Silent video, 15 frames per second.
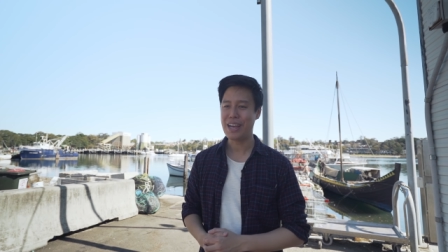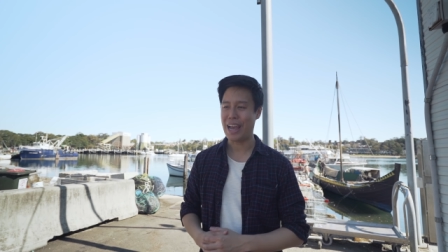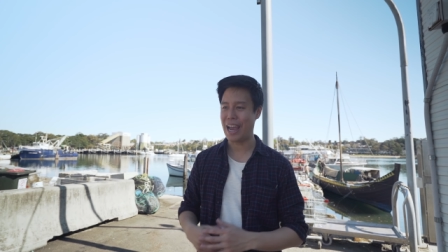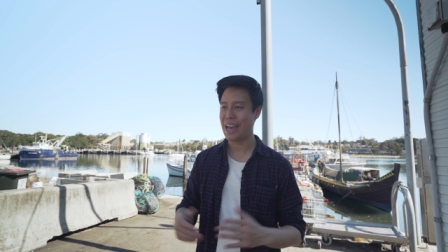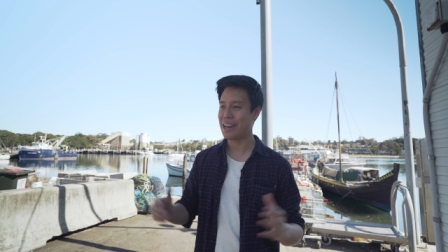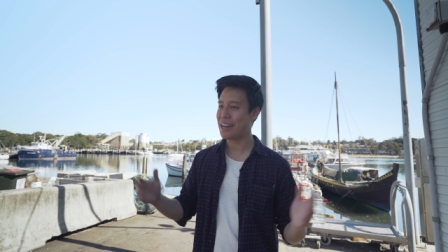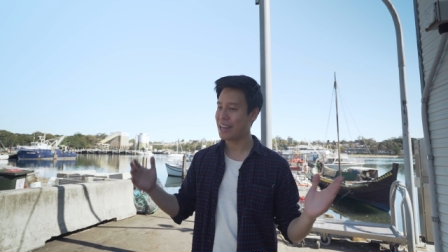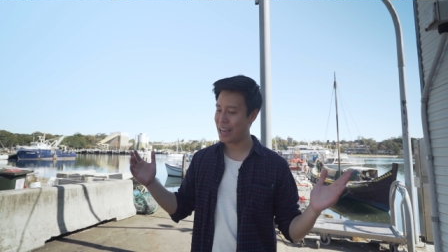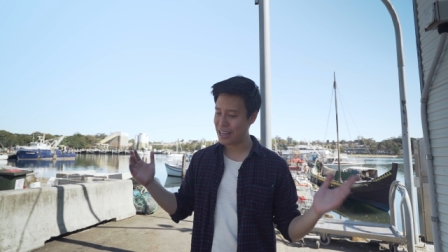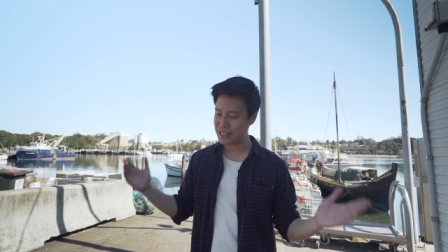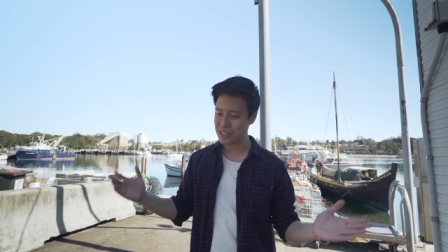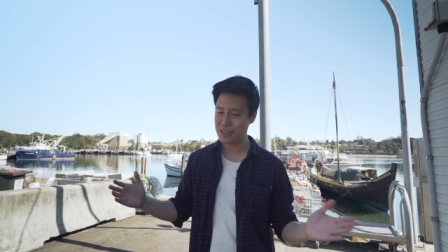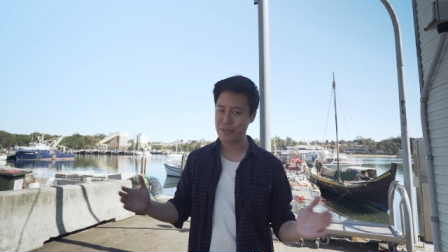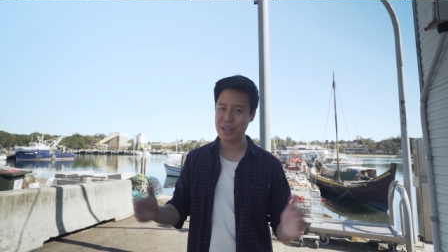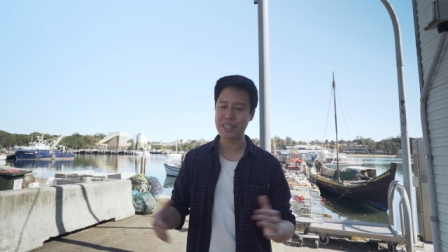And as
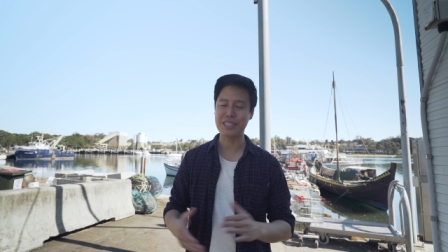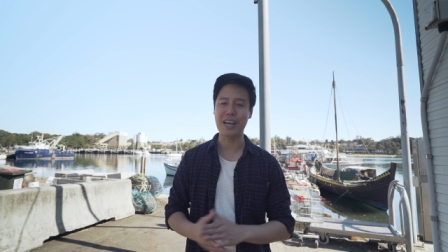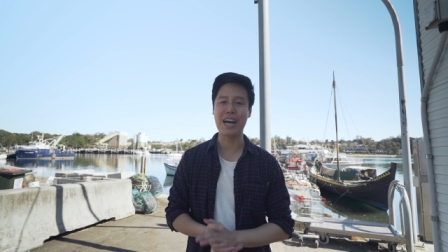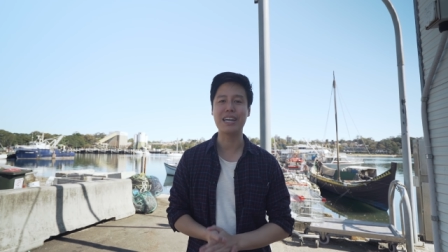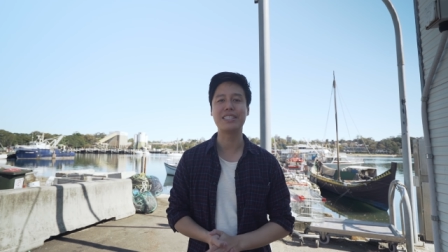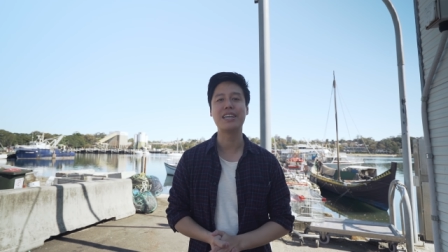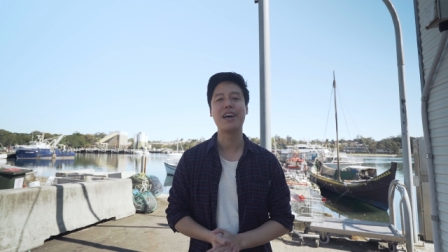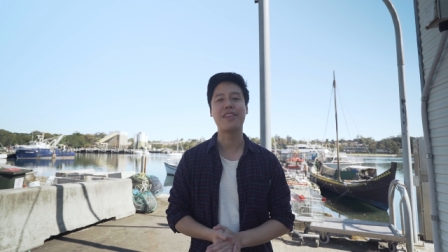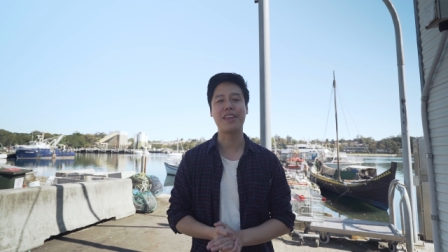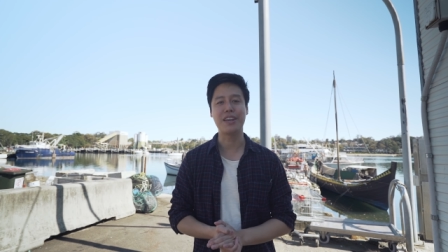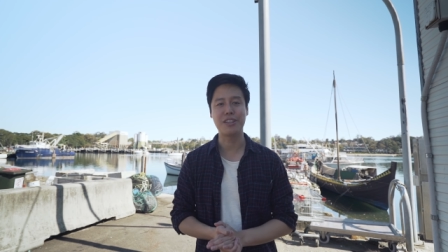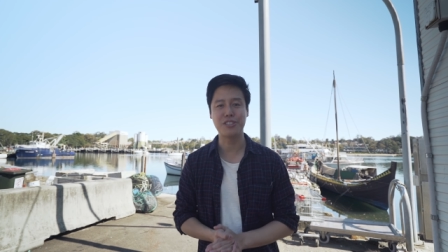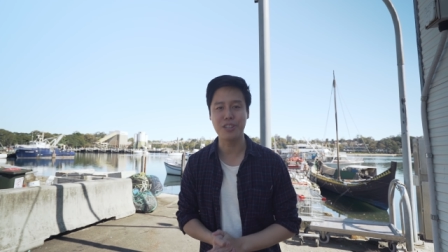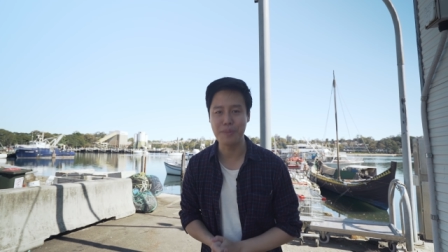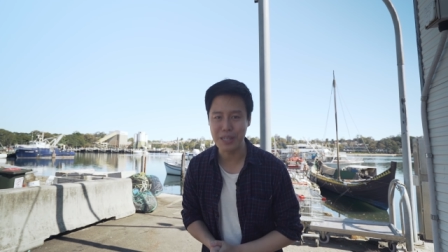always guys, thank
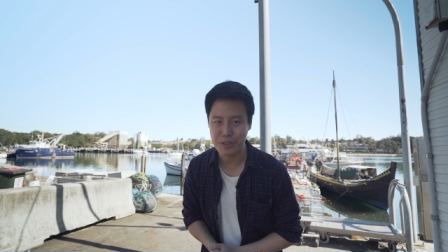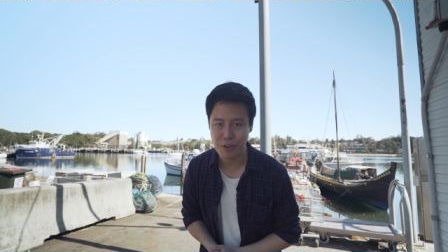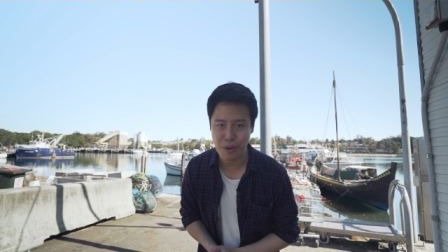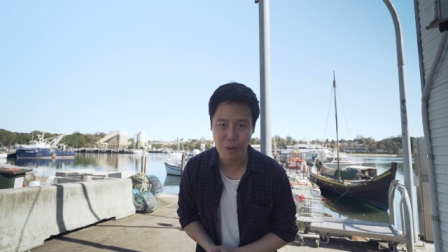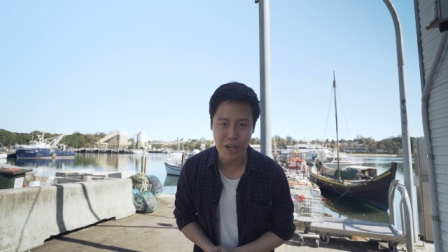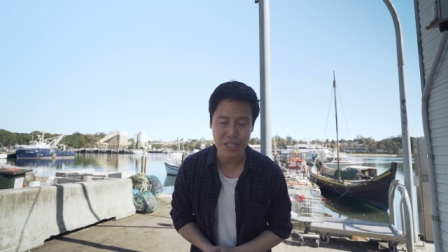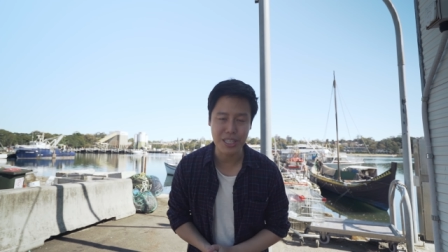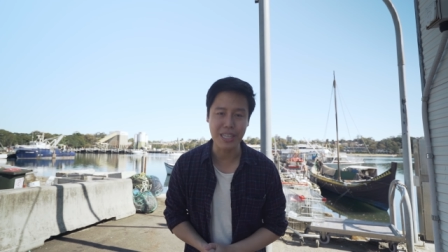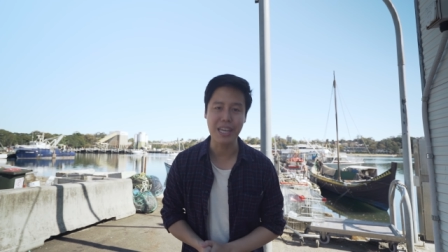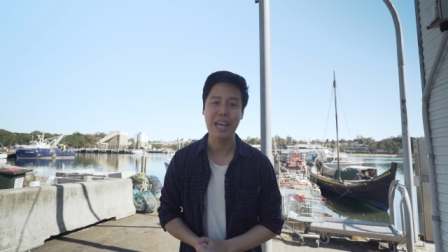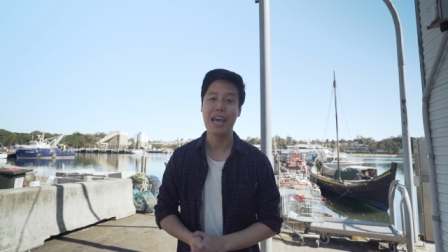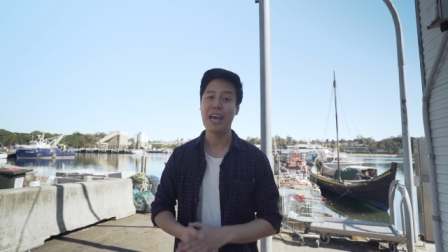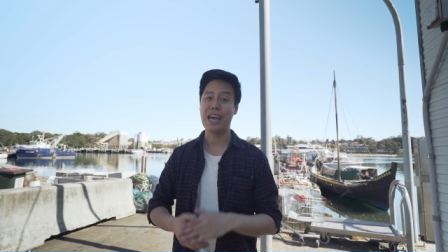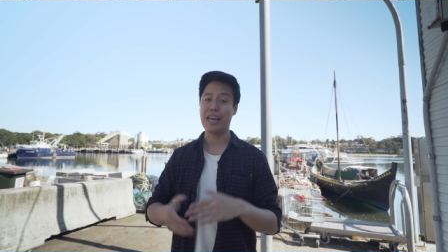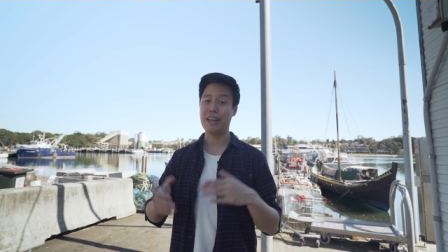you so much for watching
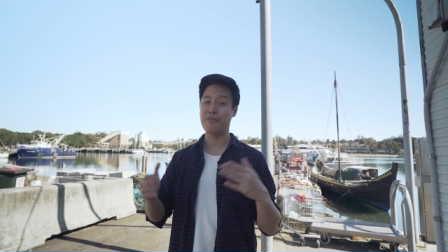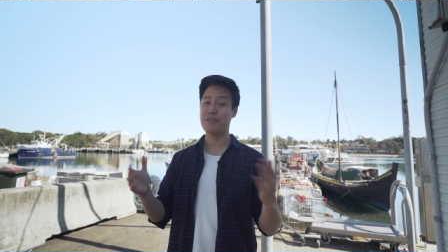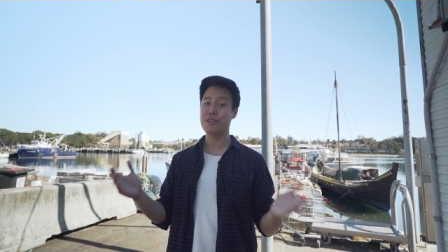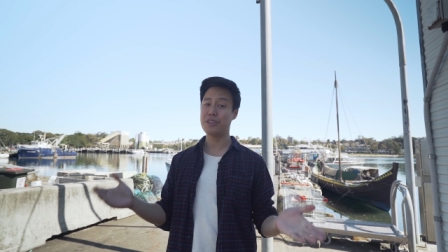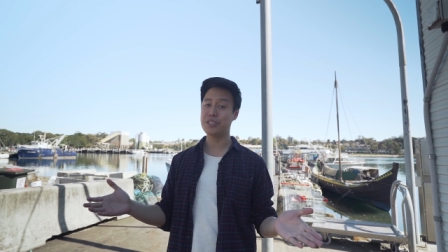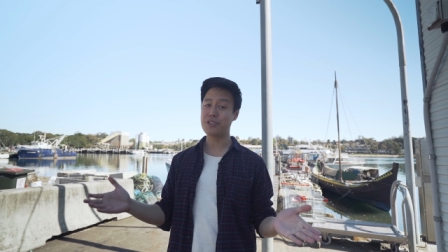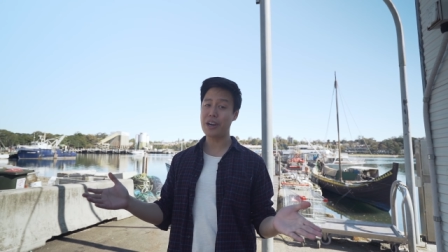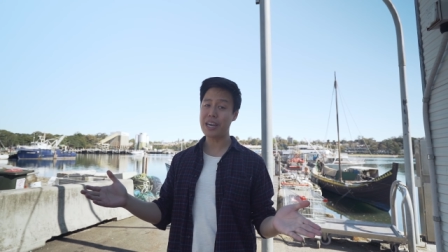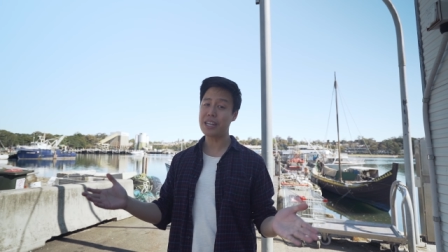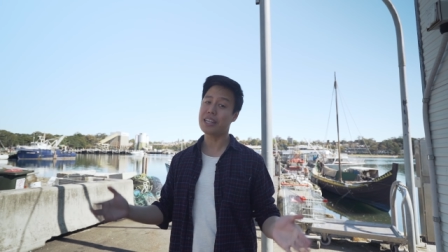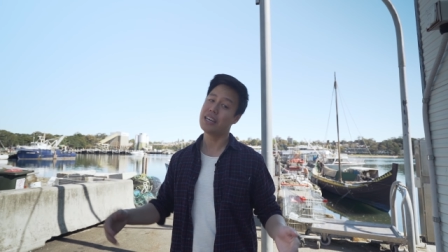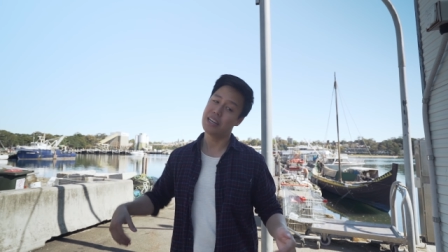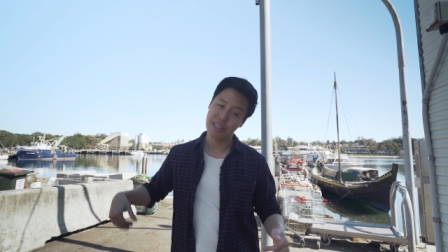and if you enjoy it,